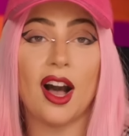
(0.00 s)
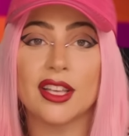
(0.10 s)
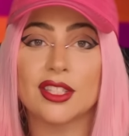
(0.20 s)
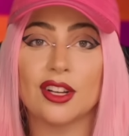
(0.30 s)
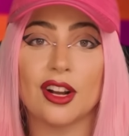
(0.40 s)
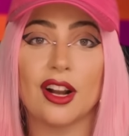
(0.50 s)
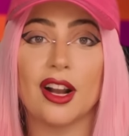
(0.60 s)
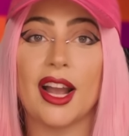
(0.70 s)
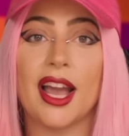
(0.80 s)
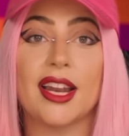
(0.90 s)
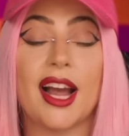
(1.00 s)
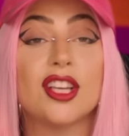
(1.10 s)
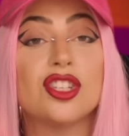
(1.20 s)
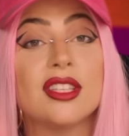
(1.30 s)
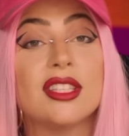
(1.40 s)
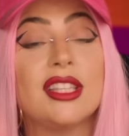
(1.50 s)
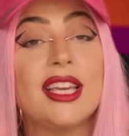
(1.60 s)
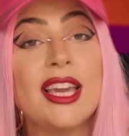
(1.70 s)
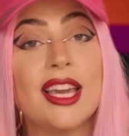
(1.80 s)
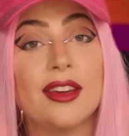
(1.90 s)
Oscar and I just
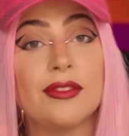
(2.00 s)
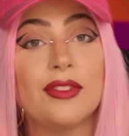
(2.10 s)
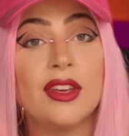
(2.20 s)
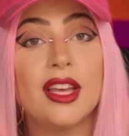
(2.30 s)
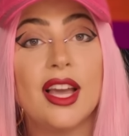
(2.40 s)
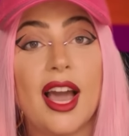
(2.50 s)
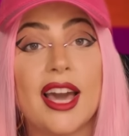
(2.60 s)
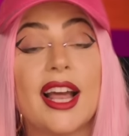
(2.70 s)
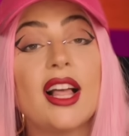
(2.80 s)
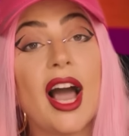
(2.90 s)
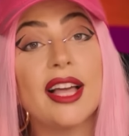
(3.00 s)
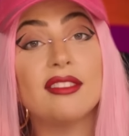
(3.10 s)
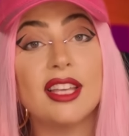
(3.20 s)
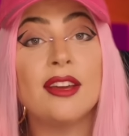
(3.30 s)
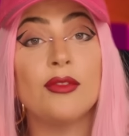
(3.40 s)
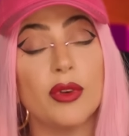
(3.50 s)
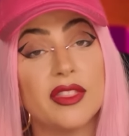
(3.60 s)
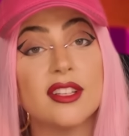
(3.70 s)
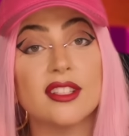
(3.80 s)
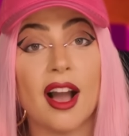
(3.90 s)
leave. And I leave
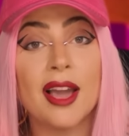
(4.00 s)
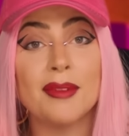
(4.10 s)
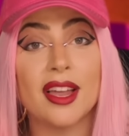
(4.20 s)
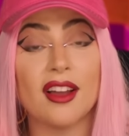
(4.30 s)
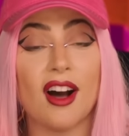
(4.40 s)
with the diamond